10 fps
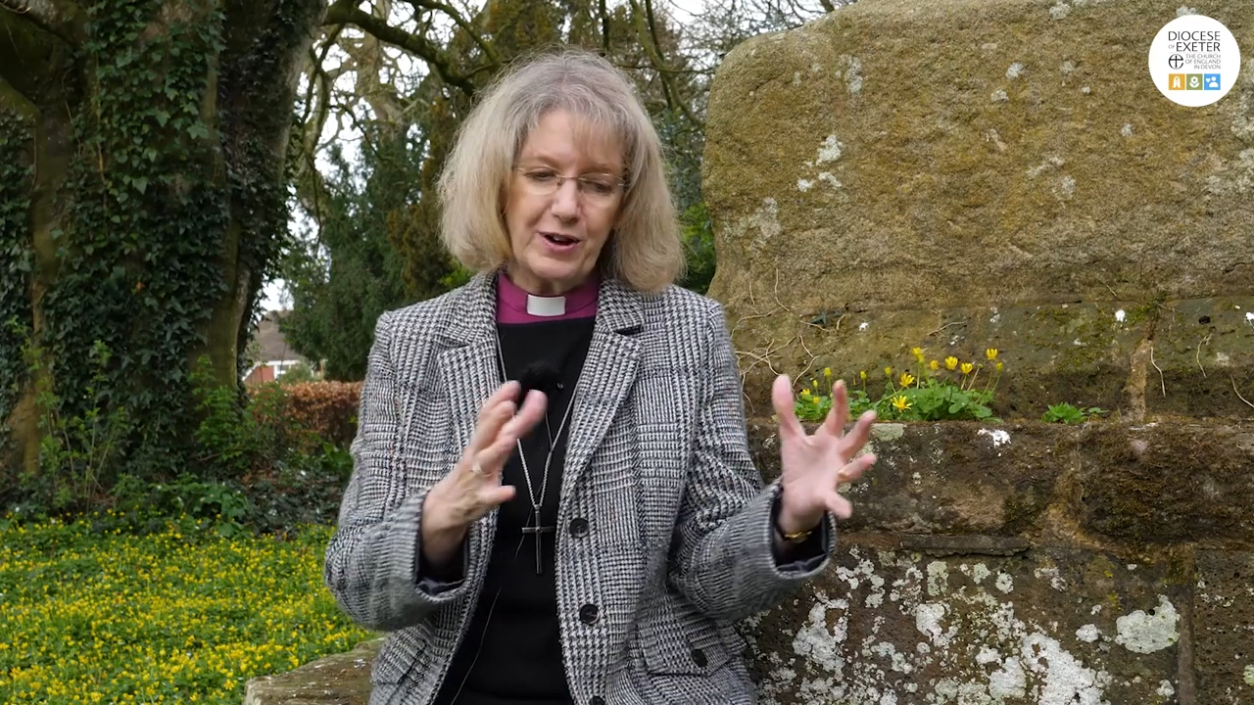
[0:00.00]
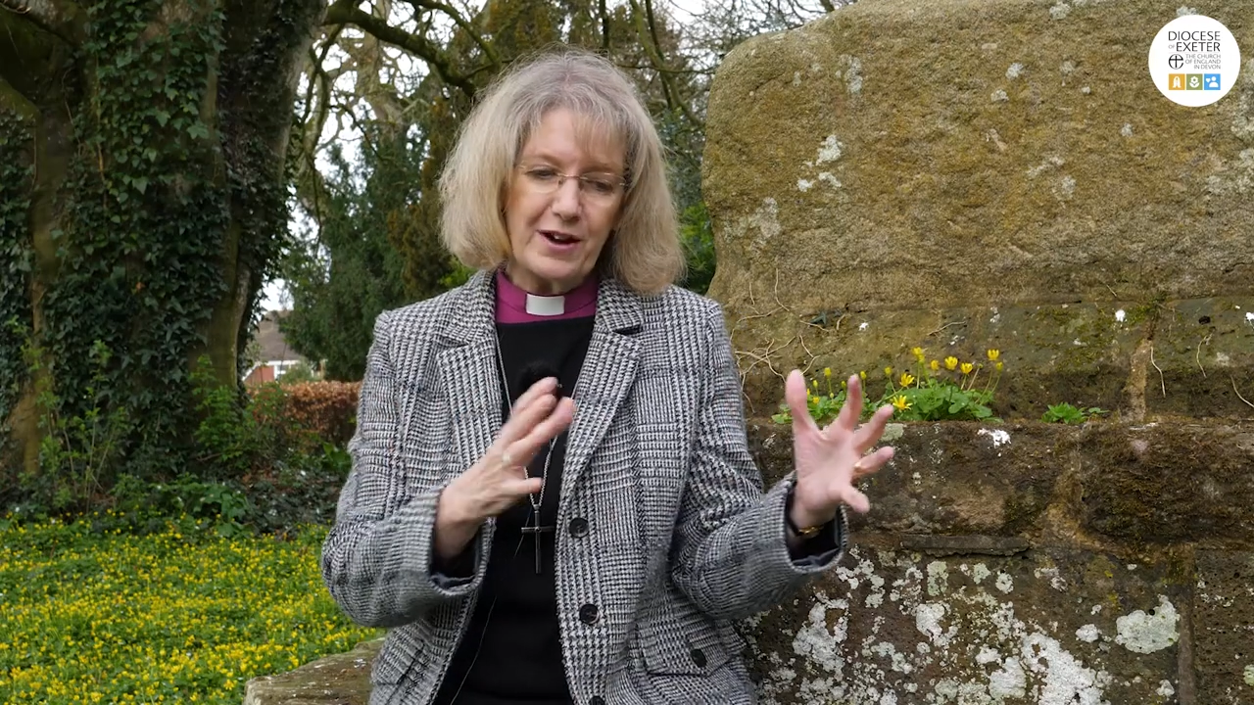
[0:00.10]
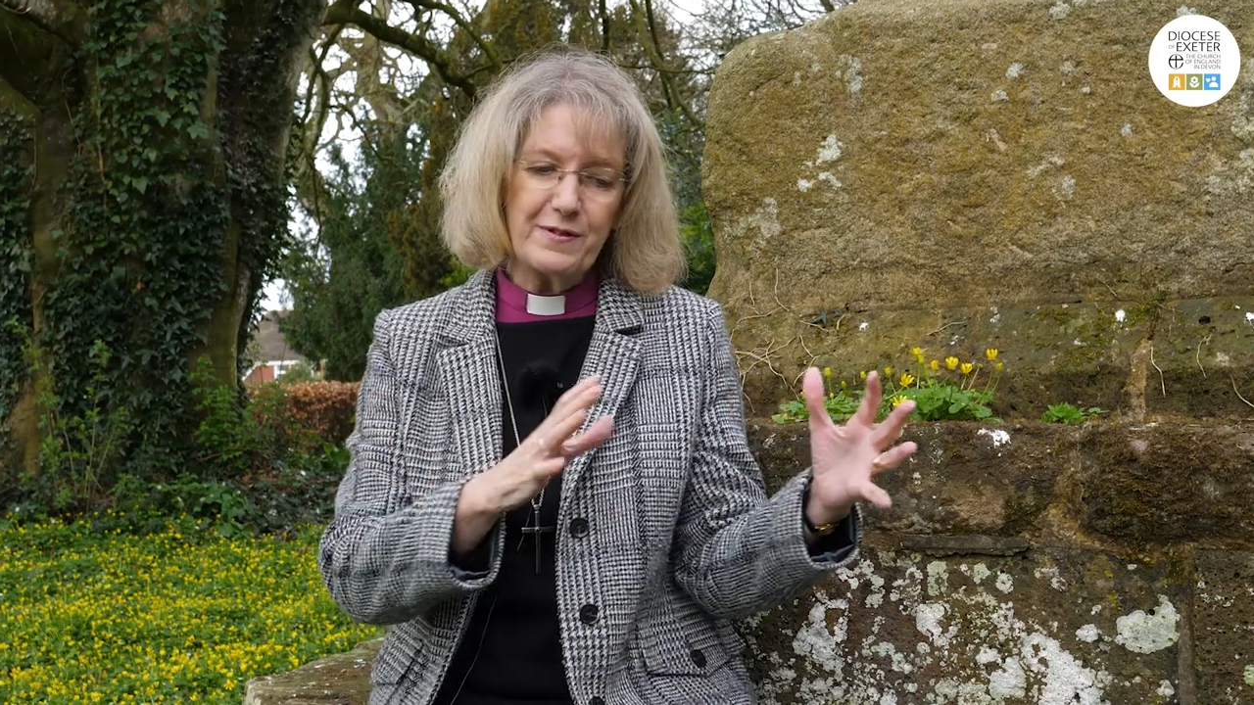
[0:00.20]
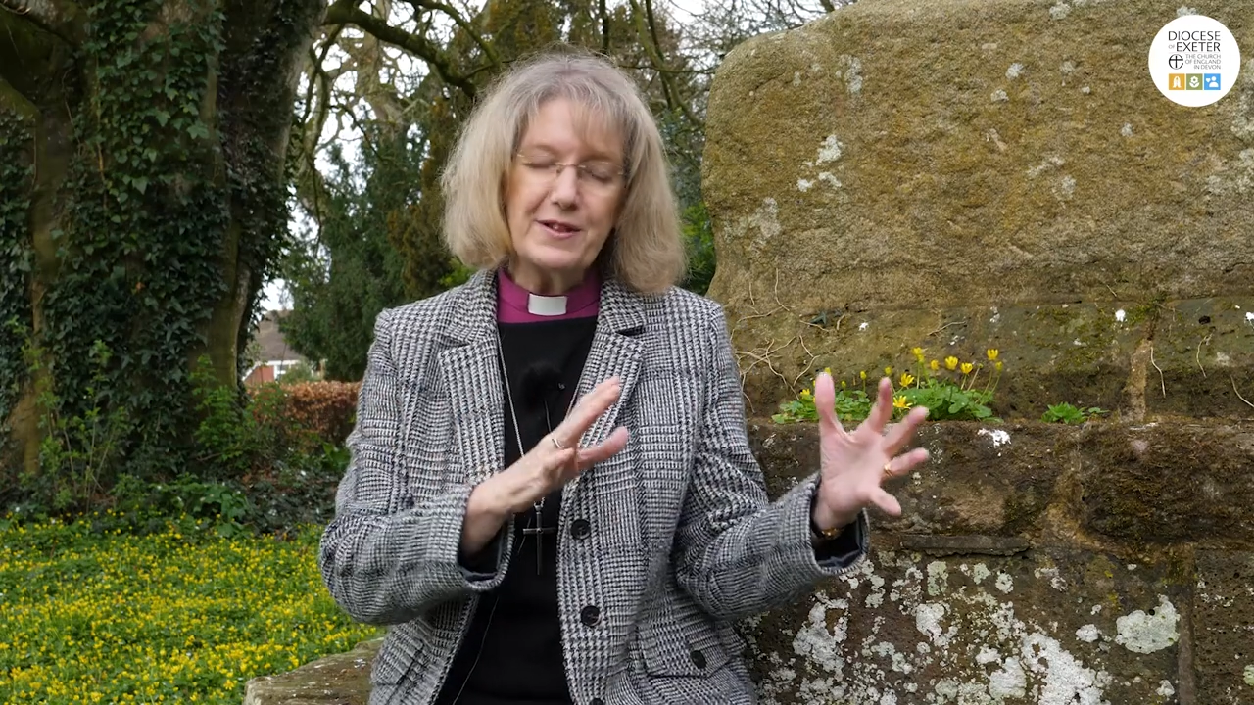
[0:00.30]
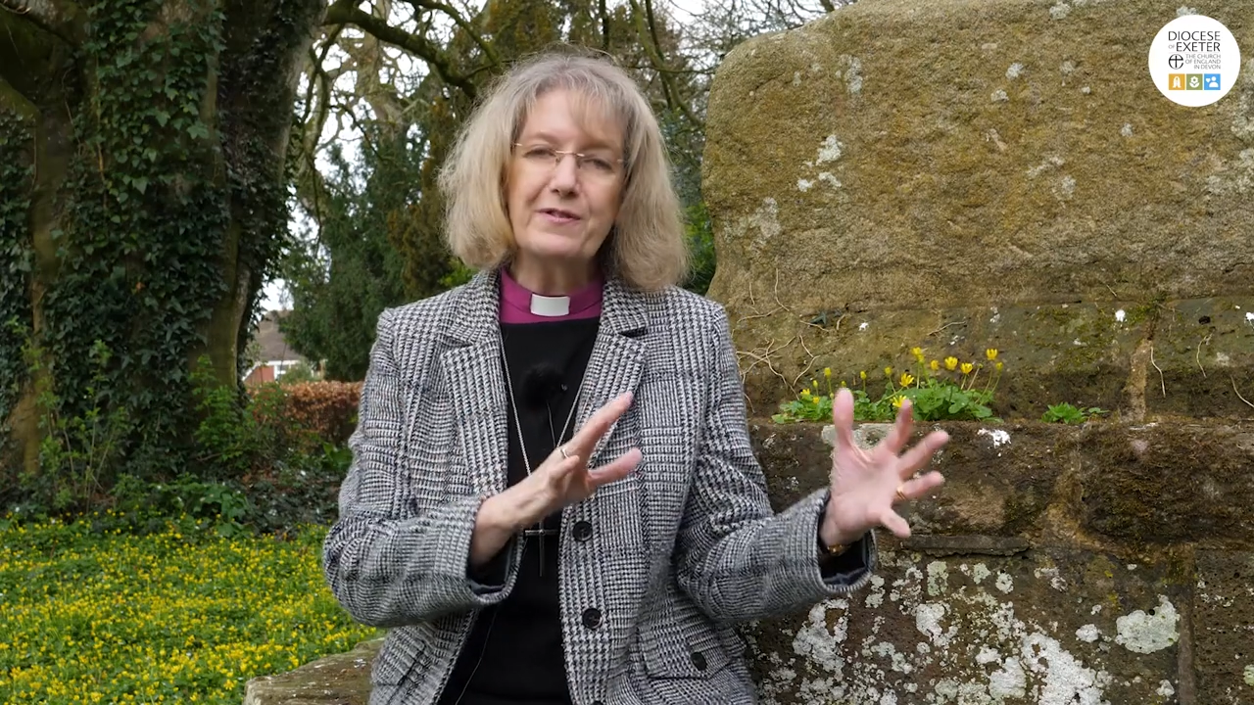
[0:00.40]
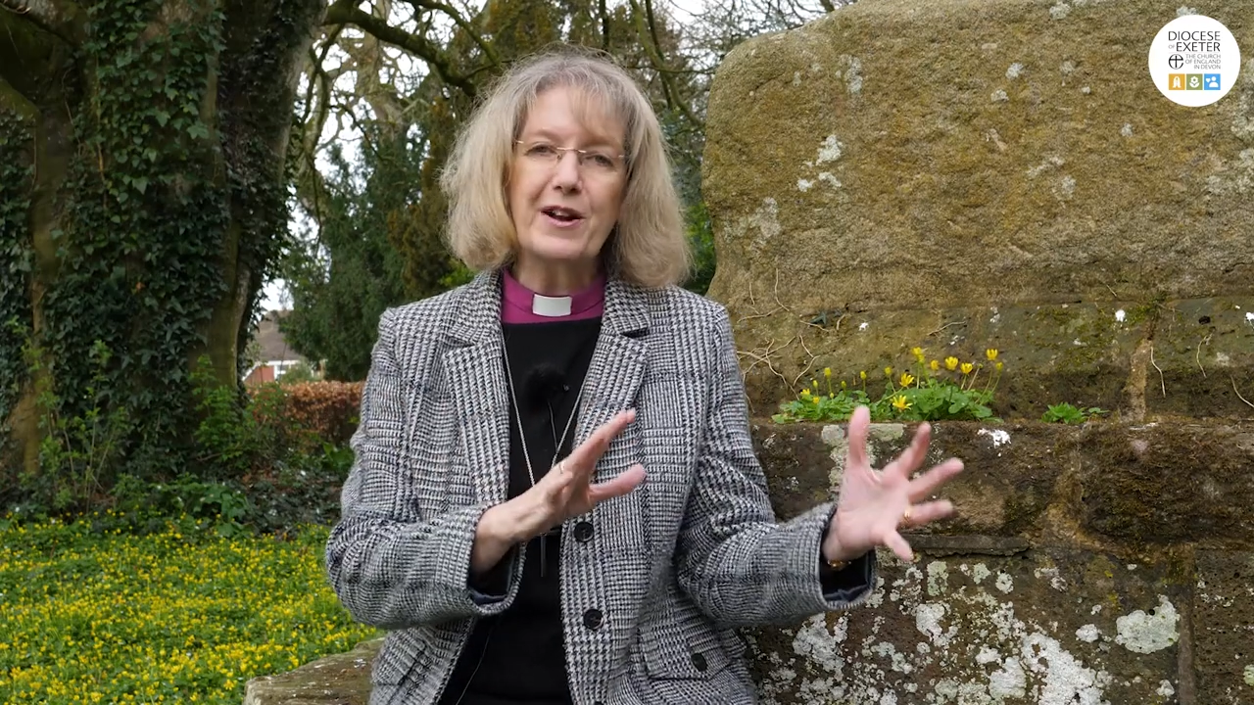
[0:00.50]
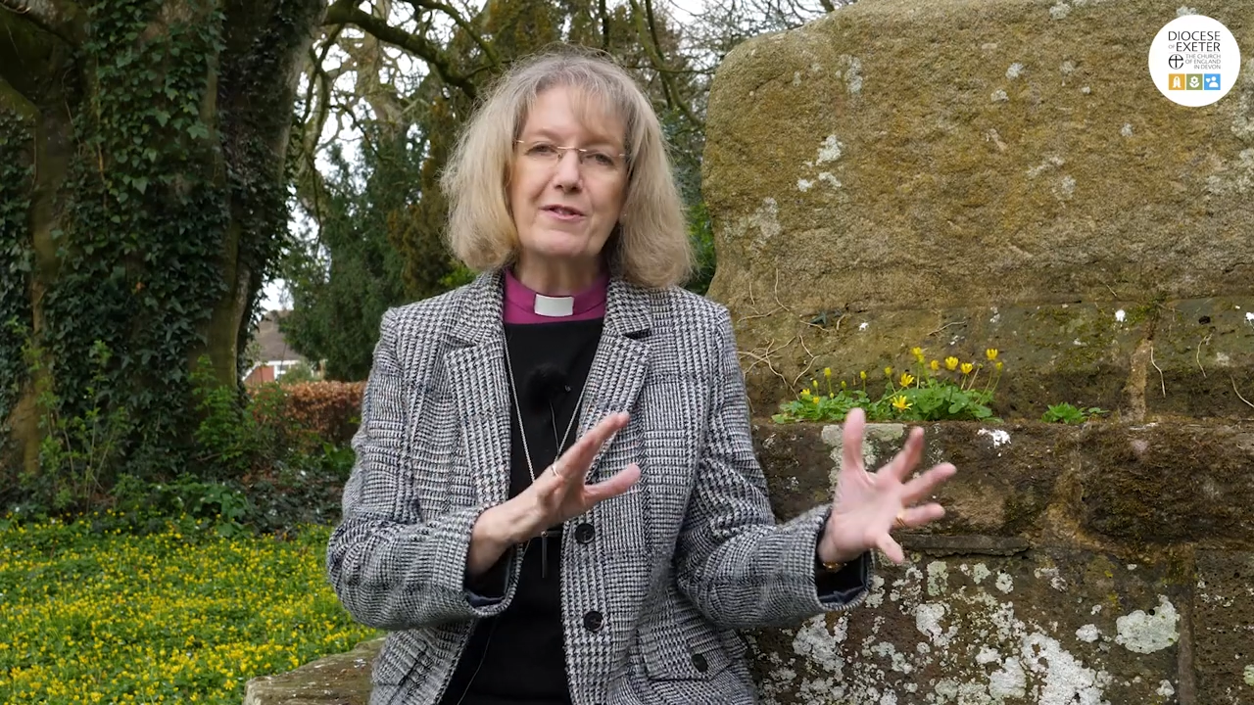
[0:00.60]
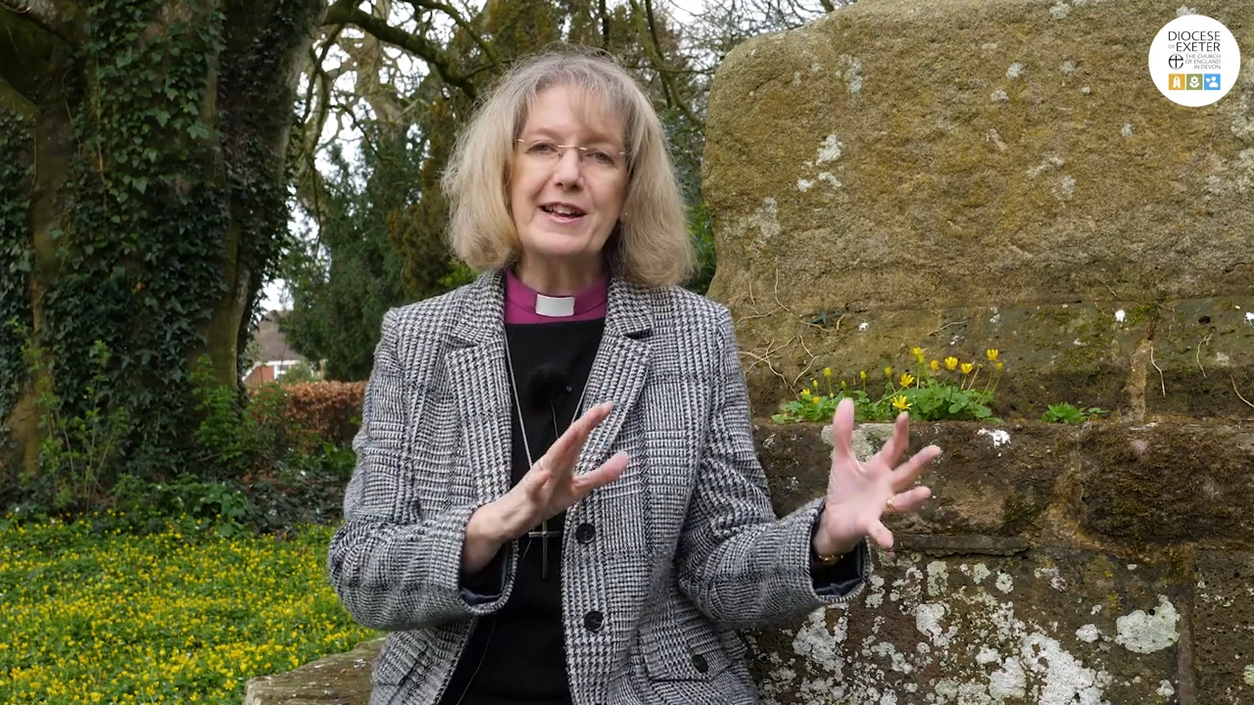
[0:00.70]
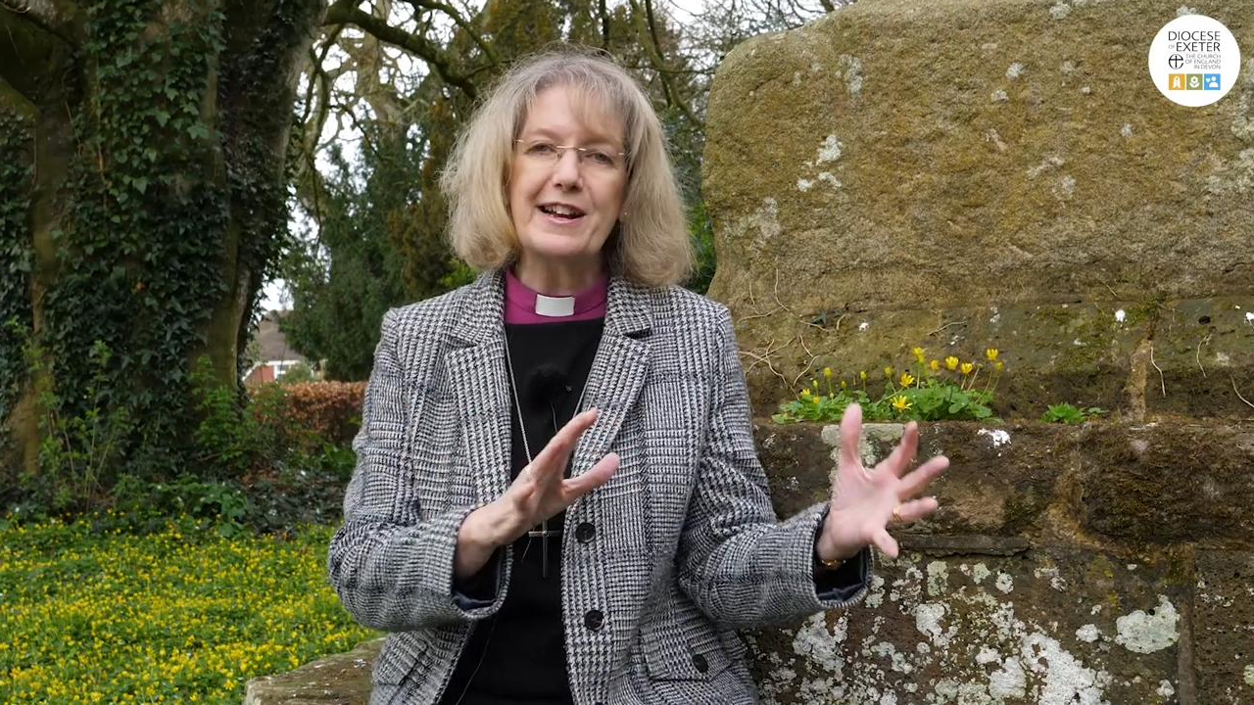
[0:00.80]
right from the very